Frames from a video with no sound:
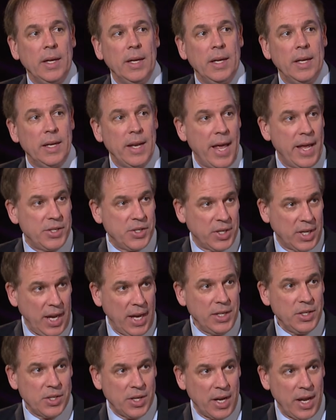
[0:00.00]
in
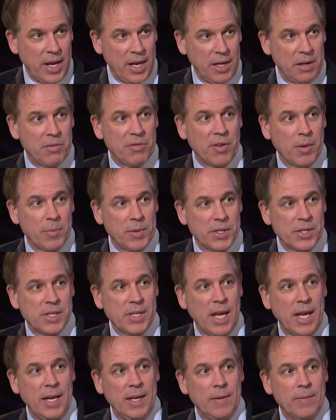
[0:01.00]
education aid from the
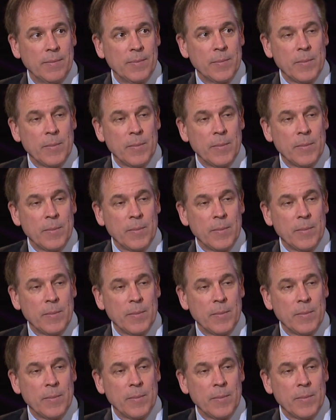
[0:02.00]
state